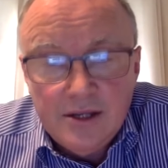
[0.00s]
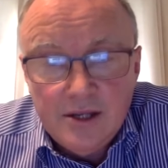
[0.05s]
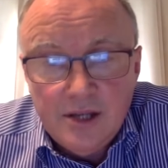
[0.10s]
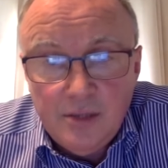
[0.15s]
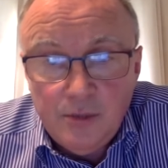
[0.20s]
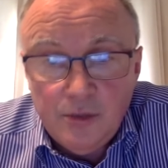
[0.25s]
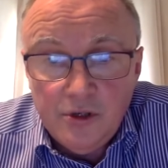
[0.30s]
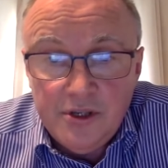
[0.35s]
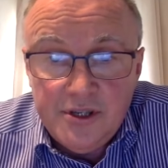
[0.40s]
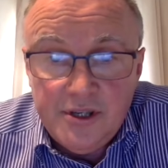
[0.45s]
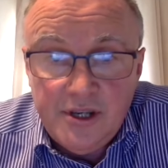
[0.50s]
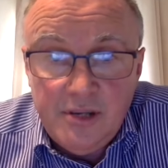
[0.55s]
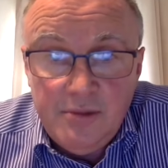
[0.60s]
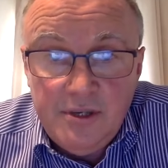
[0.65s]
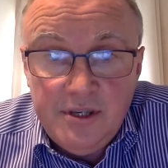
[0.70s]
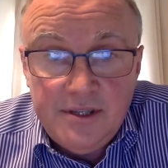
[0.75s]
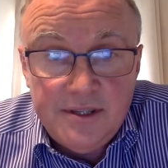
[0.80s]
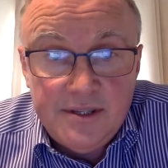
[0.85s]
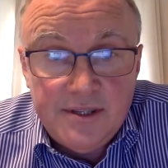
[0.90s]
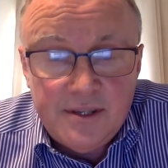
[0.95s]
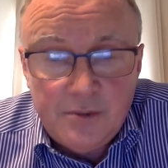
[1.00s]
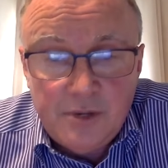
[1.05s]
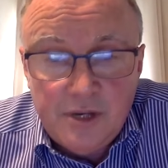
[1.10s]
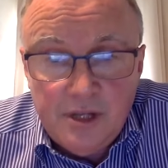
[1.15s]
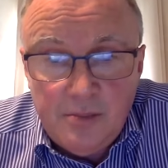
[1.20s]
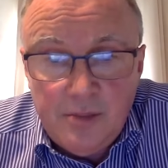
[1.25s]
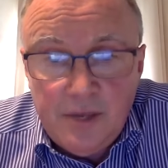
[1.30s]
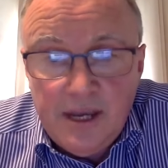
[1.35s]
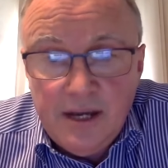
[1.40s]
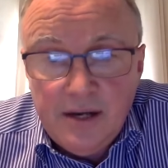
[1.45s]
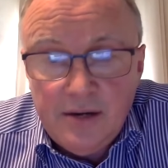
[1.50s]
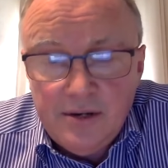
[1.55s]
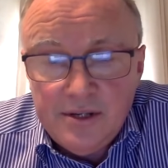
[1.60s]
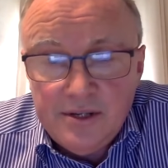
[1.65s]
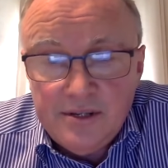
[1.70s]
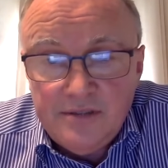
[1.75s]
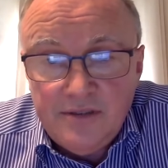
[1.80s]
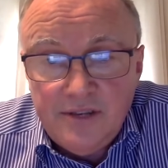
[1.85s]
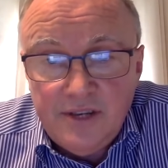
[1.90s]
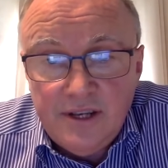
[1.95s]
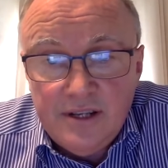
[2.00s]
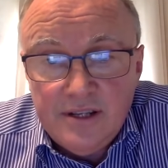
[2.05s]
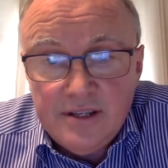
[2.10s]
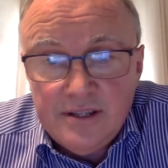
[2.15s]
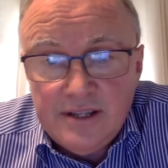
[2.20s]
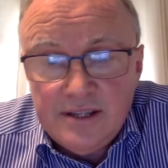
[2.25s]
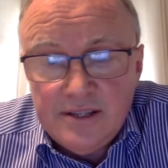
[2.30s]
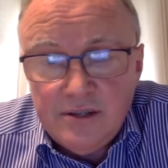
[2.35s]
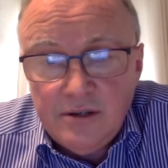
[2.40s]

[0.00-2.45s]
Uh, type 1 diabetes is where the pancreas fails,